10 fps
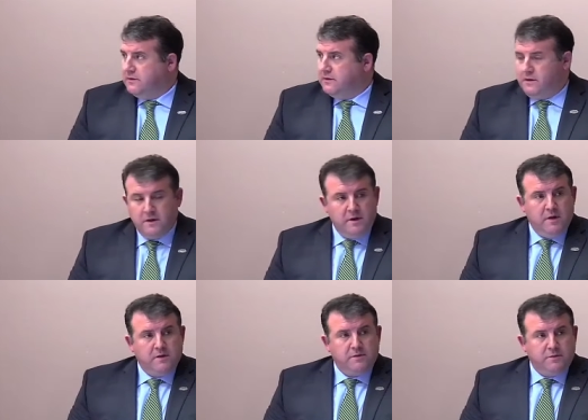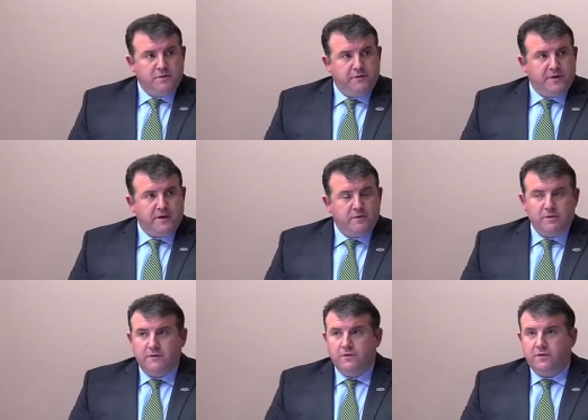I'll be
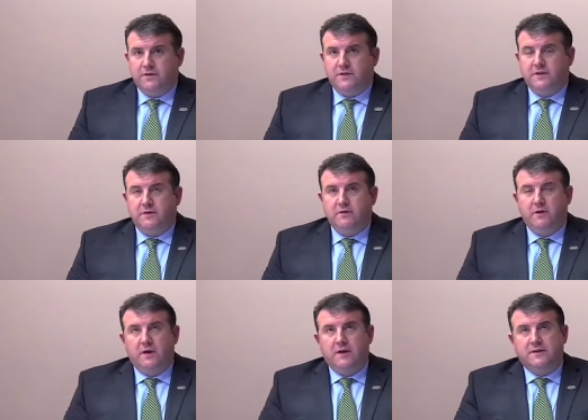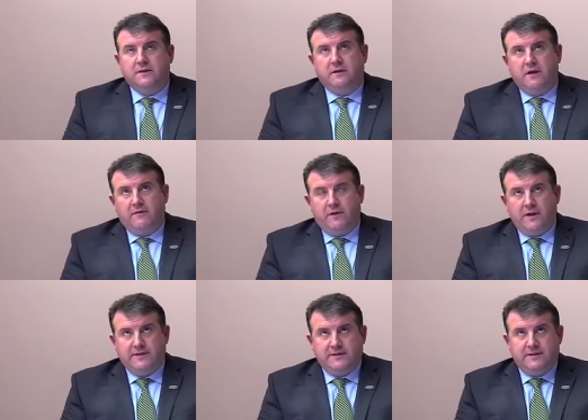addressing Monsieur
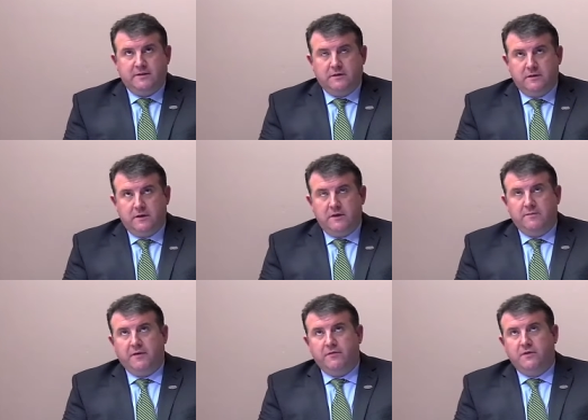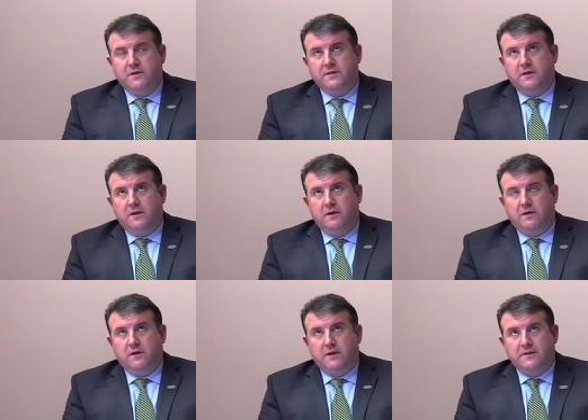Fredette. Before
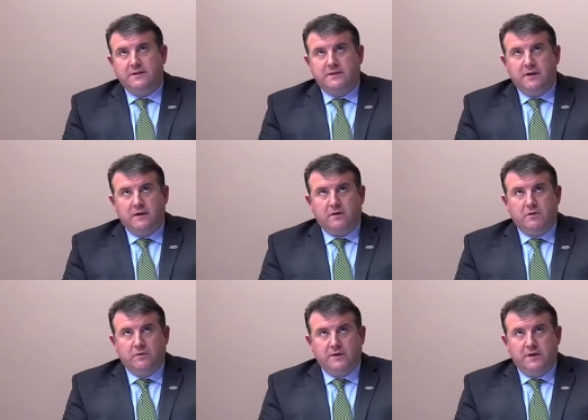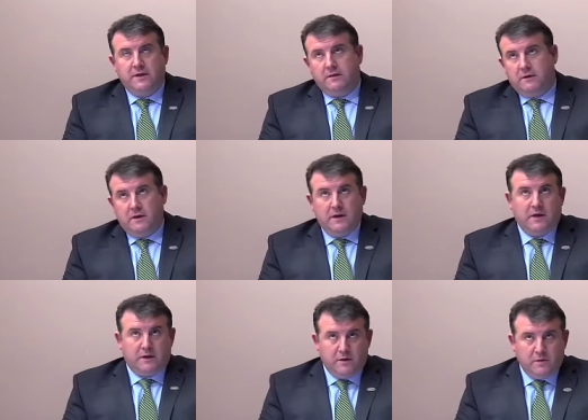the decision,
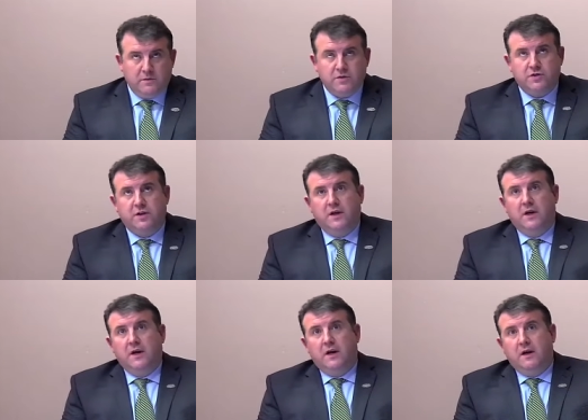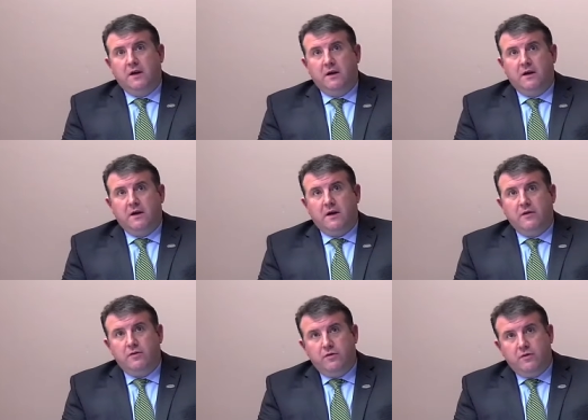the
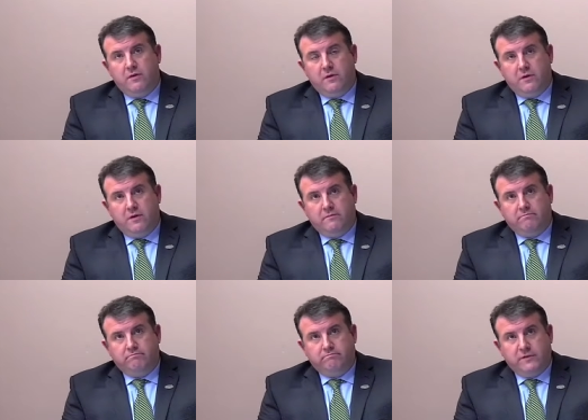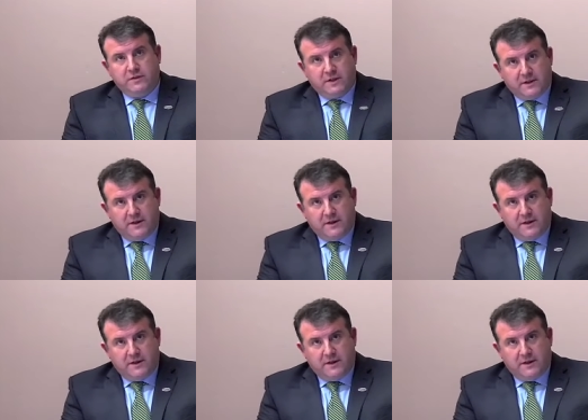resident on the left,